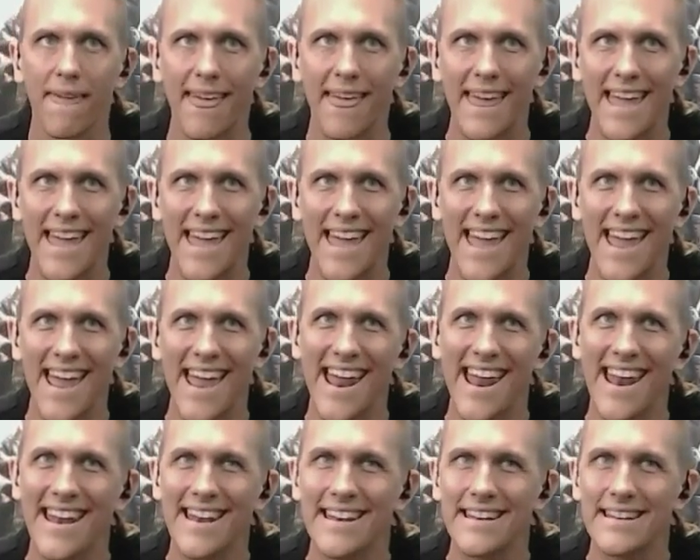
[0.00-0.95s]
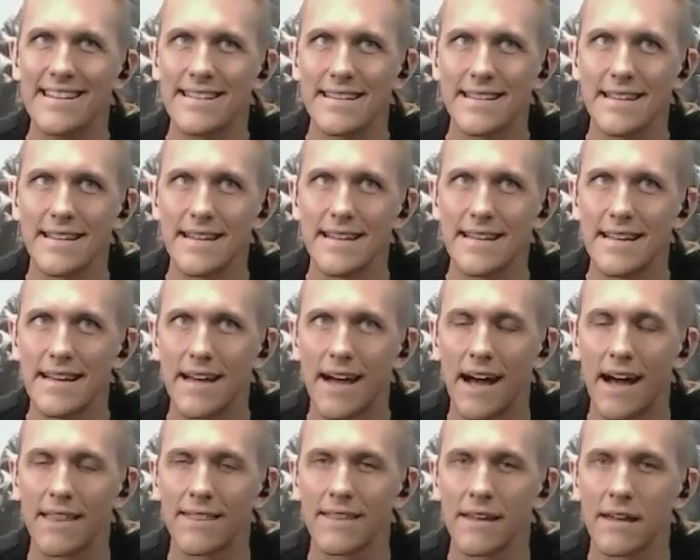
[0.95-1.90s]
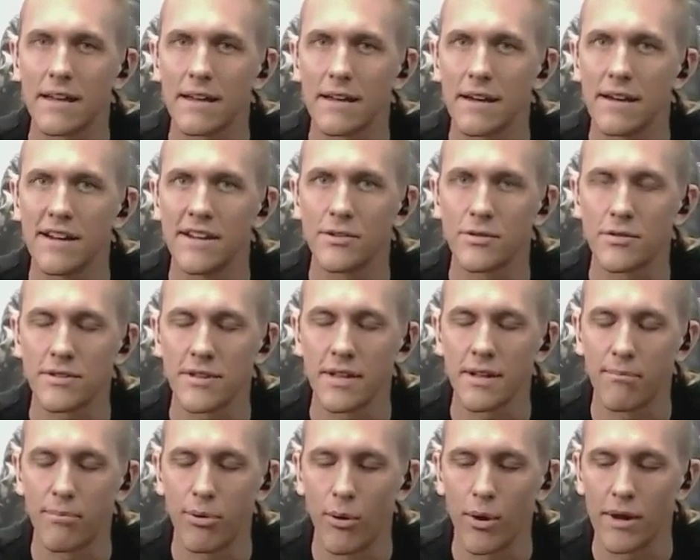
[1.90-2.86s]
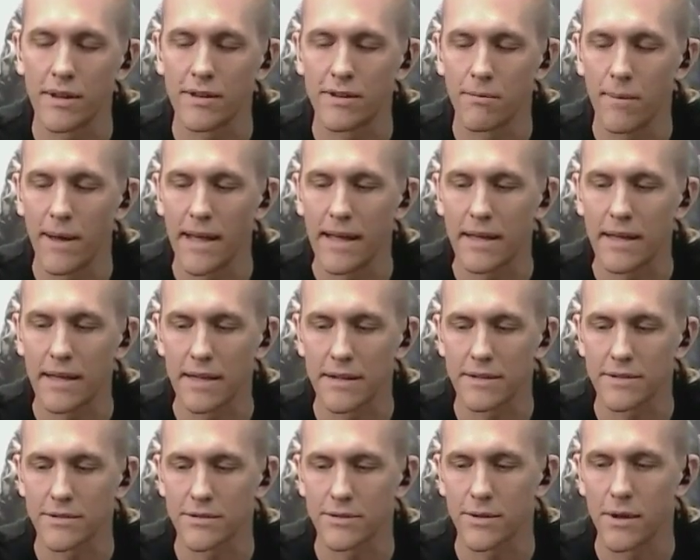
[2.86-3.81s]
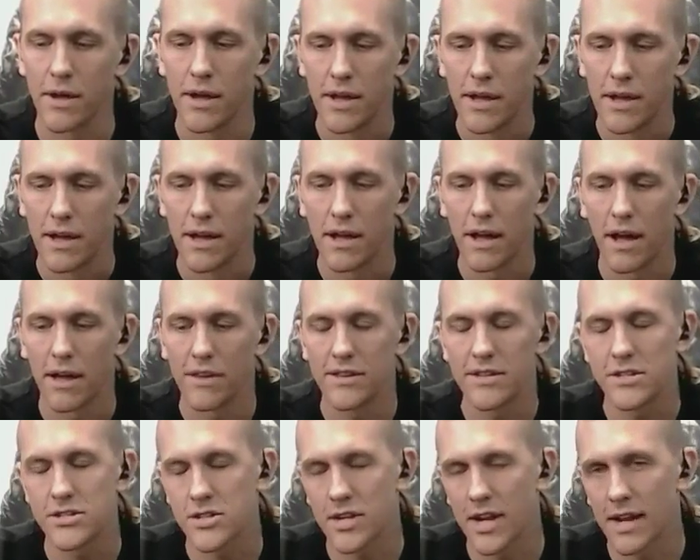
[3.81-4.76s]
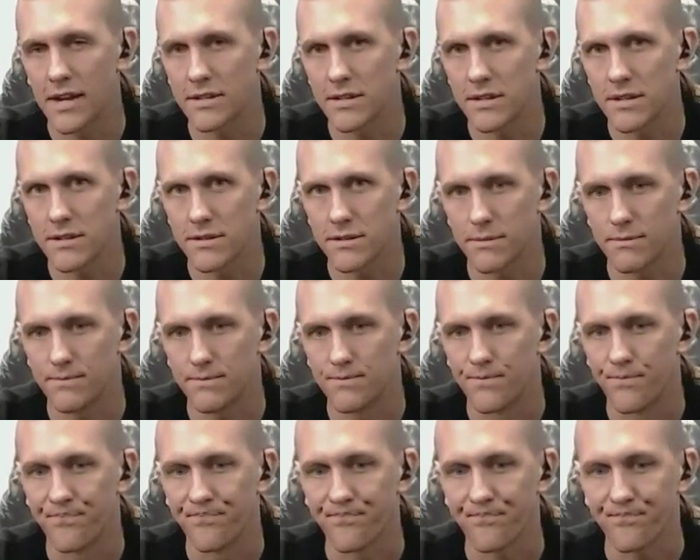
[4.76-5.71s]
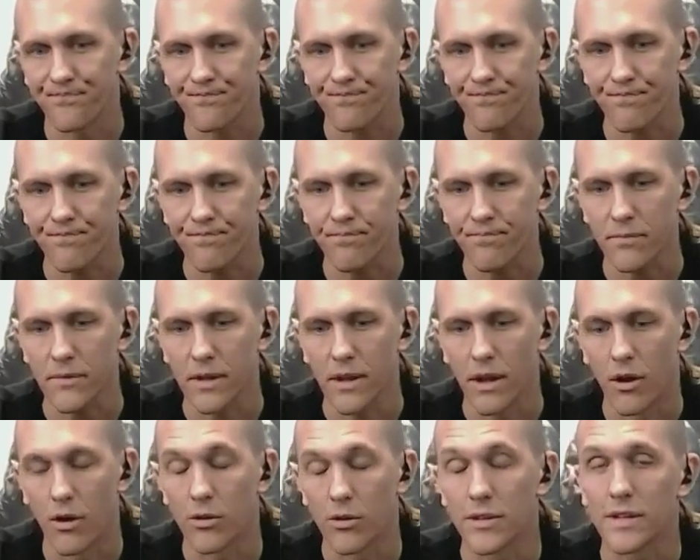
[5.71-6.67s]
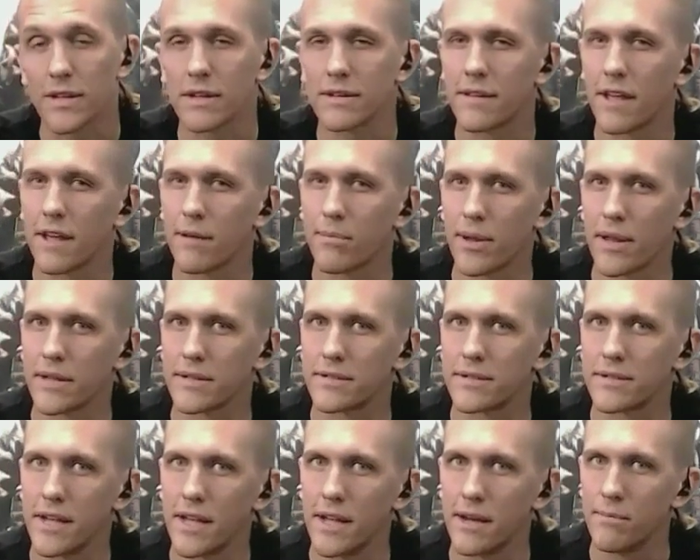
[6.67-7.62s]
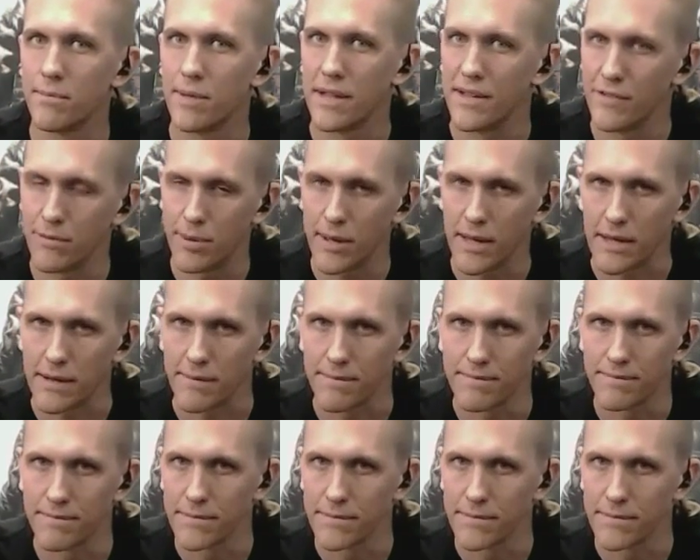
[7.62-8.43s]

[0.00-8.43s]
And I think an interesting point to make is these changes are only going to take place in PvP.